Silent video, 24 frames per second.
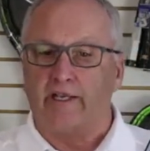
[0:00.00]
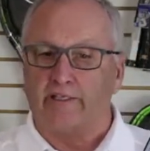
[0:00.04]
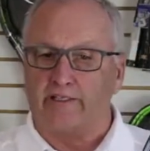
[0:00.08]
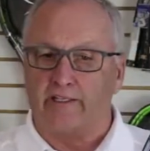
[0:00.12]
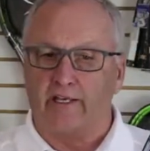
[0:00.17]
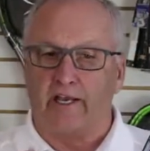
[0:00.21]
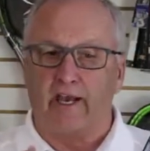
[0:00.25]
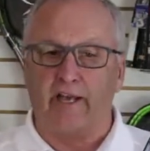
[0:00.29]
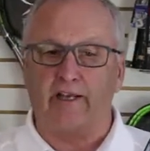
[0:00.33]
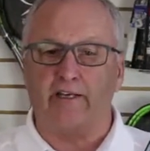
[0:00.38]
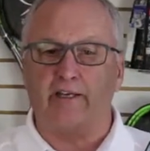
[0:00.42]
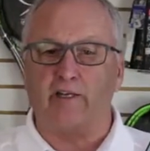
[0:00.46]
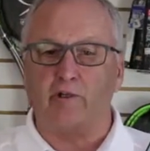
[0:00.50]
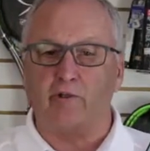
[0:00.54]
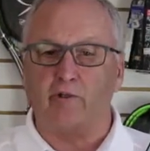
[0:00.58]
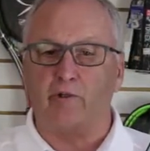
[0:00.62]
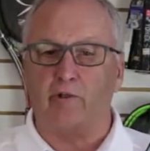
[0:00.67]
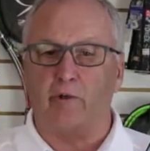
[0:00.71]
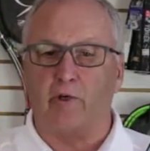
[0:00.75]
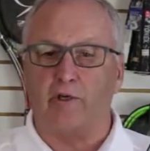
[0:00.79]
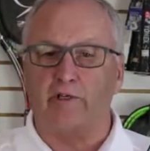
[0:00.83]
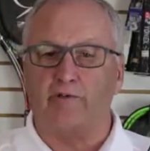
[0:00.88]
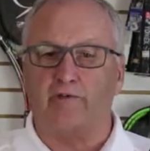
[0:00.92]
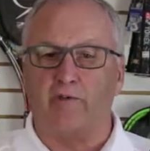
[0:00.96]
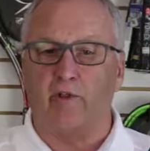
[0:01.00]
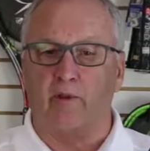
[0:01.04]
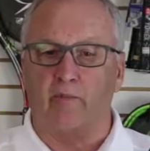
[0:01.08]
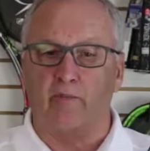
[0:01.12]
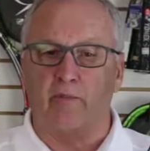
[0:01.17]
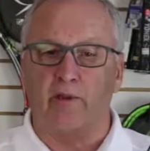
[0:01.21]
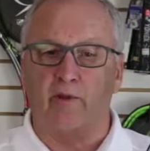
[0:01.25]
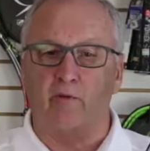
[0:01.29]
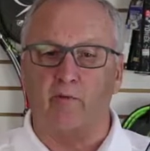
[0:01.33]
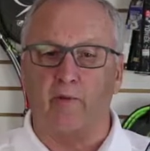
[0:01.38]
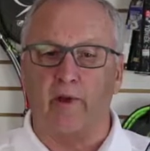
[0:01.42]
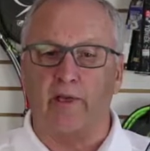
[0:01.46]
It's an ideal choice the
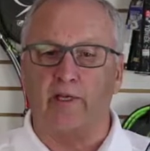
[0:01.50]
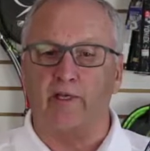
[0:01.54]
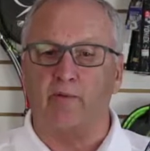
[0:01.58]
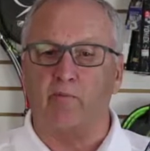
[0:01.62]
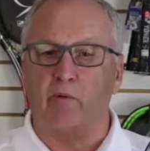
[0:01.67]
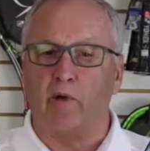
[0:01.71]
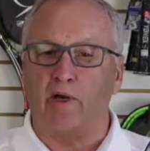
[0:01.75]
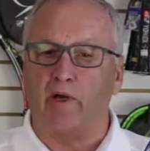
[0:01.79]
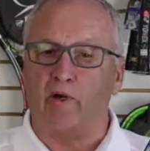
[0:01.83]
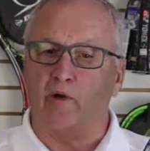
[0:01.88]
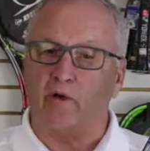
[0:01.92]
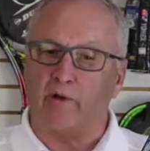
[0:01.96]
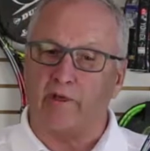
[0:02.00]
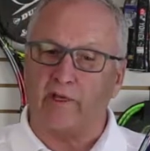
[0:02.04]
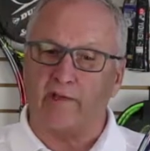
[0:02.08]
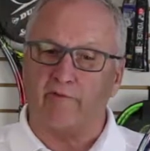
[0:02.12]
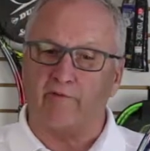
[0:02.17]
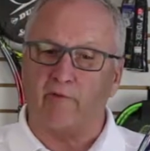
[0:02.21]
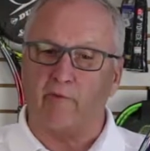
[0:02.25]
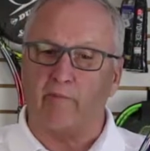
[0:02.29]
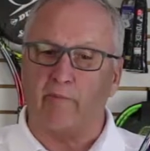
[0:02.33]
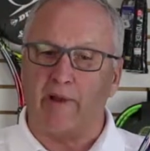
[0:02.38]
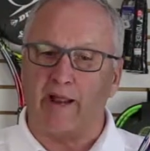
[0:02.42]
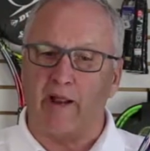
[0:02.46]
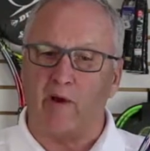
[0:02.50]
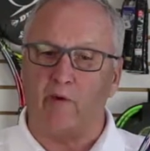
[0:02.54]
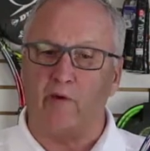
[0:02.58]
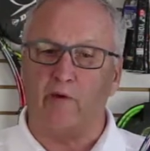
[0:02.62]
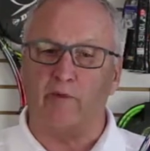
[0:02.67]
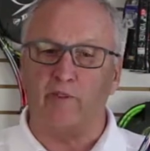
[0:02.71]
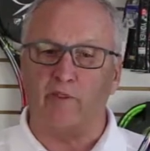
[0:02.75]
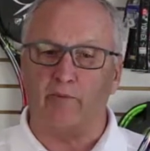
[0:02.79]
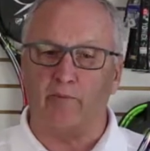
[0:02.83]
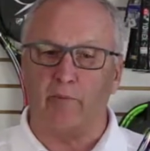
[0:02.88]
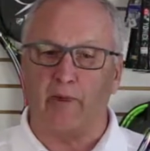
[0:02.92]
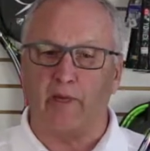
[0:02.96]
mid-range player looking for power
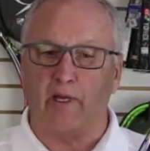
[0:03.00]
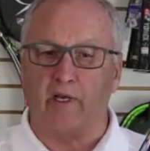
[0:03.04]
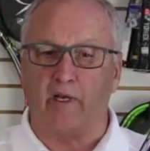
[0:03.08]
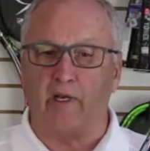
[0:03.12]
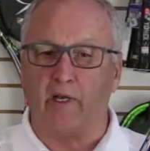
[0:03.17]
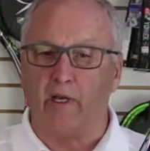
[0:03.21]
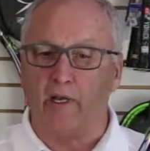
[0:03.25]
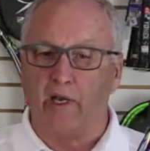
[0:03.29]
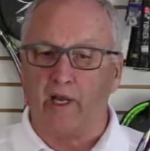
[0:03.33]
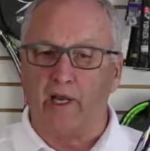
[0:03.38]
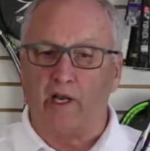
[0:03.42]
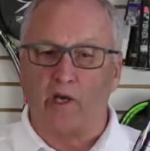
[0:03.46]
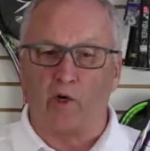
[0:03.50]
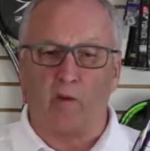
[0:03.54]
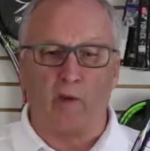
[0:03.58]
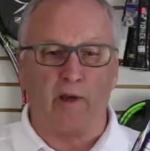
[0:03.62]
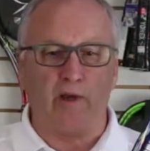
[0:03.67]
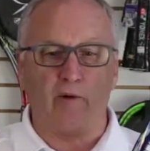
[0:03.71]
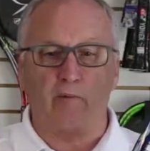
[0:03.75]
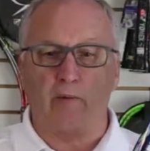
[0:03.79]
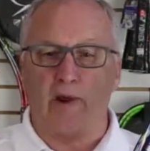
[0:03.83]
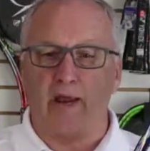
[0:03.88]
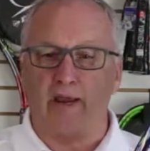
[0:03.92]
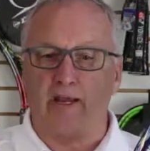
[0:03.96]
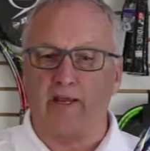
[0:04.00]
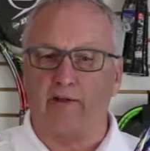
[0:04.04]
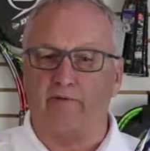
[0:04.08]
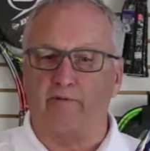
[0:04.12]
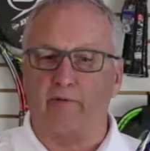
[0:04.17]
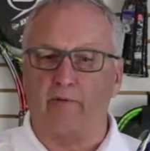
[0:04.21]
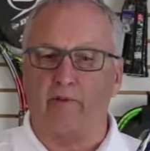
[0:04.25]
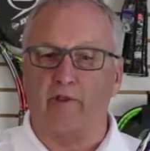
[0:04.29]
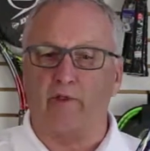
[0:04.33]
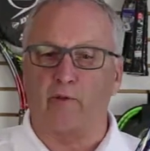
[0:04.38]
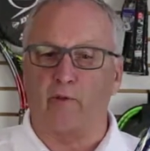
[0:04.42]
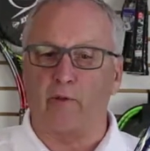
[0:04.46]
and spin. Great racket
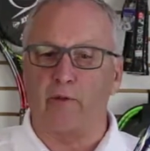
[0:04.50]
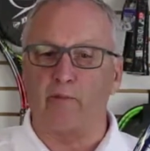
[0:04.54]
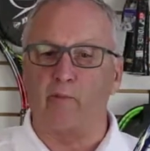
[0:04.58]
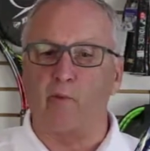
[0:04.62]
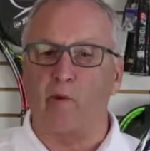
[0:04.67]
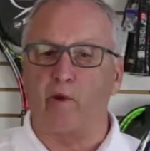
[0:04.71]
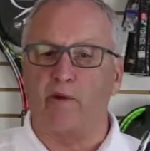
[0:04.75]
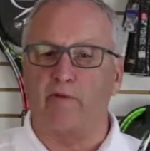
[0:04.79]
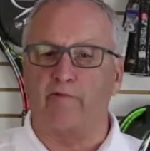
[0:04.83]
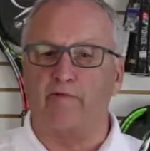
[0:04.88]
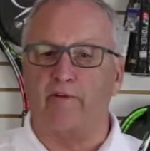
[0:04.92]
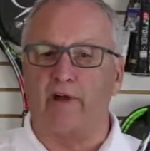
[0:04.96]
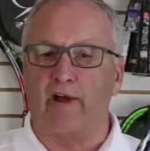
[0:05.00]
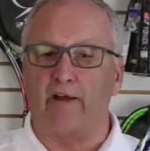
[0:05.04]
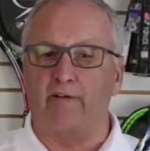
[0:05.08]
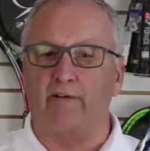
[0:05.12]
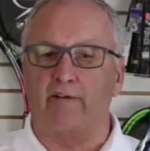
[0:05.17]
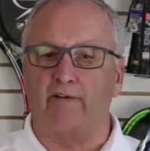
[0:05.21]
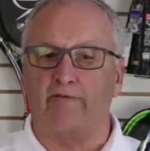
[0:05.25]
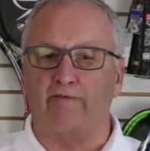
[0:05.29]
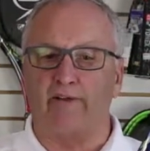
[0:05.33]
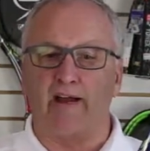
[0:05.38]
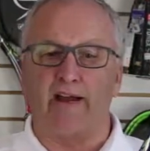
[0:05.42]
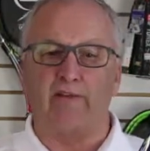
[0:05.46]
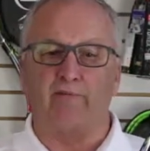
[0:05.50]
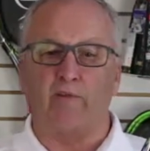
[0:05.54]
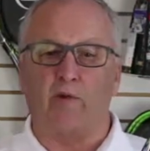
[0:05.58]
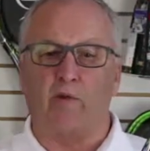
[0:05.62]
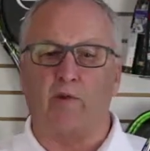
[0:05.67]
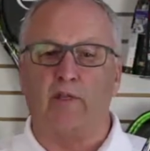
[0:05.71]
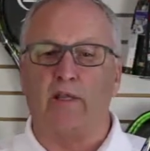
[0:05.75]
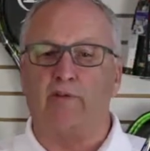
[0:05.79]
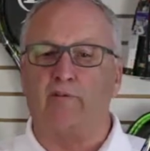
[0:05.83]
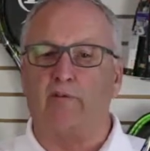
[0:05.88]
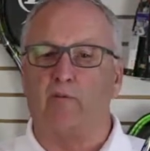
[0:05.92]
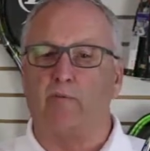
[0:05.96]
for the 3.5 to
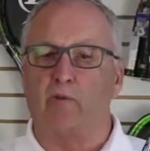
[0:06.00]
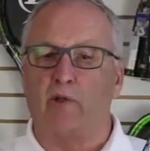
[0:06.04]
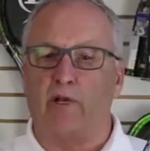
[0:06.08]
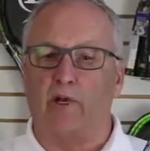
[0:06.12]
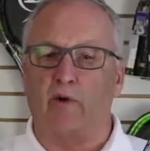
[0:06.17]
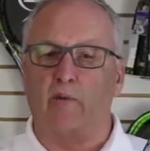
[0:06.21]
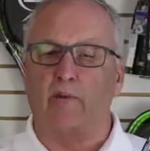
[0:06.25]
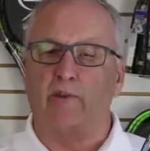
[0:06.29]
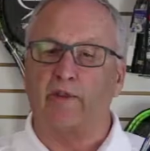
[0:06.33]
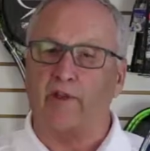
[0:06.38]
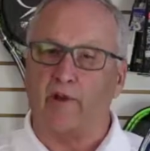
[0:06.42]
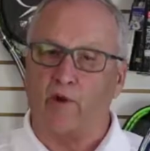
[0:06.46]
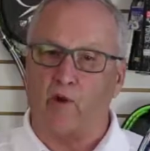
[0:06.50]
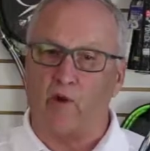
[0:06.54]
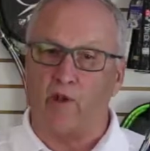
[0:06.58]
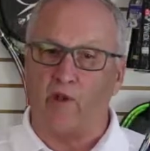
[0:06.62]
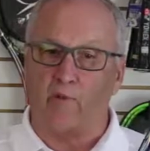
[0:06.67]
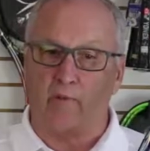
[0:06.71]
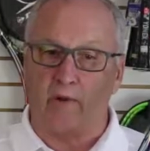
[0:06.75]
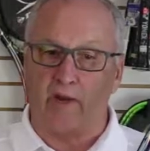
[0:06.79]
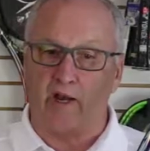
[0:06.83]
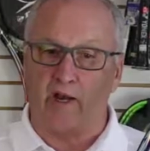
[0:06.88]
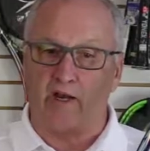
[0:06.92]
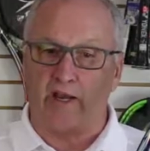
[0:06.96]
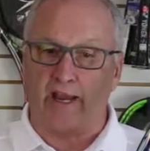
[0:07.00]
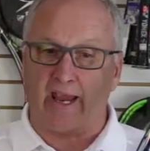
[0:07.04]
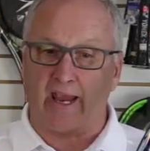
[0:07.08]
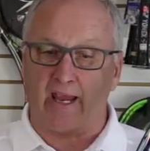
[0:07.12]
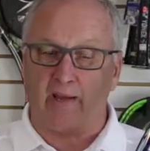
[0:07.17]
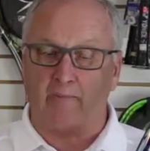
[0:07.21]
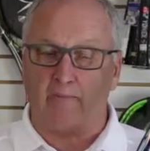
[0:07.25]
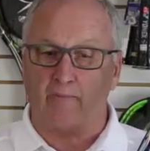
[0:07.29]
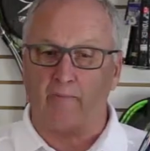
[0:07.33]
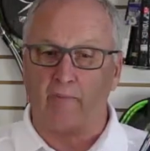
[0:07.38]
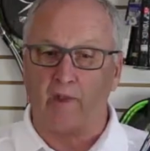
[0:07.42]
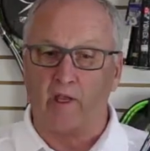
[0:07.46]
5.0 level player with an all-around
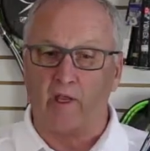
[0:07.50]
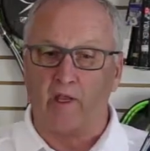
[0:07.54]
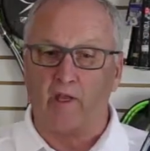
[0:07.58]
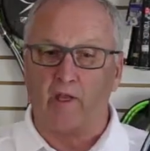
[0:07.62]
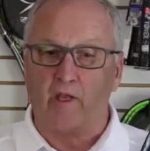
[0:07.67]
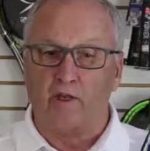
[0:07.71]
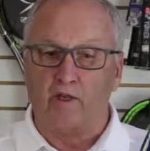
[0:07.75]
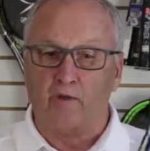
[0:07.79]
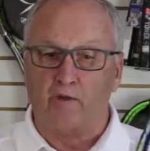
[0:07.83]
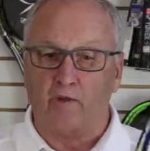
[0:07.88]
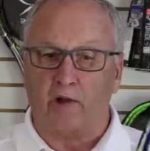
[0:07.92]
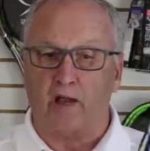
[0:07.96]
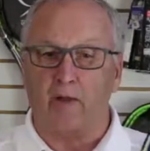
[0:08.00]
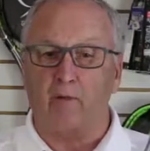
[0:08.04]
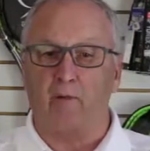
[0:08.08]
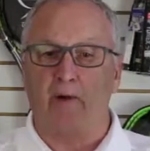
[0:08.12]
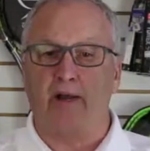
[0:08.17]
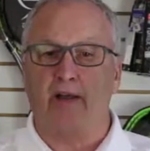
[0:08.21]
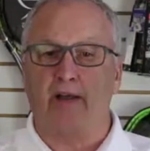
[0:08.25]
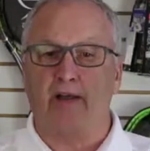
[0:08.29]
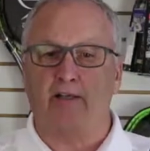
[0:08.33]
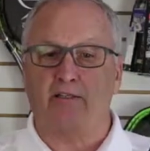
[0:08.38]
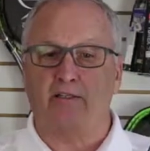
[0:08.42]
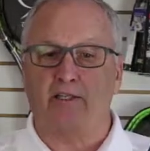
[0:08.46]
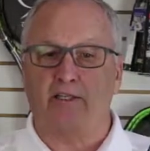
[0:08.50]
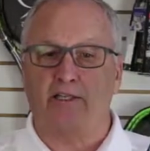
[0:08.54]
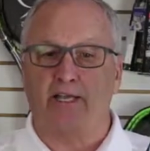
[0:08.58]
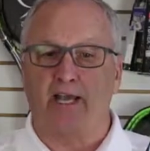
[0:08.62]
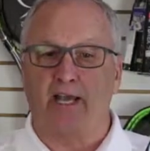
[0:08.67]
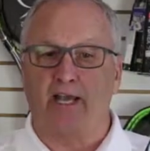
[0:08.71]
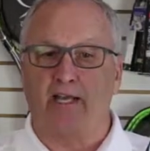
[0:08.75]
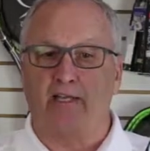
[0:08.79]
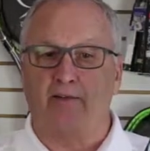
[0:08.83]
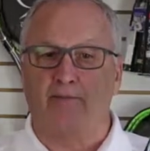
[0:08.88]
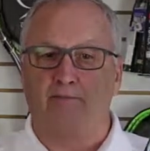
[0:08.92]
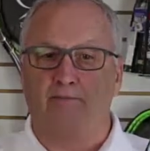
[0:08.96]
game. Try one out
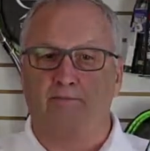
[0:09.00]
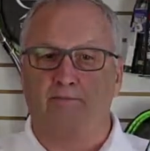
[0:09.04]
today.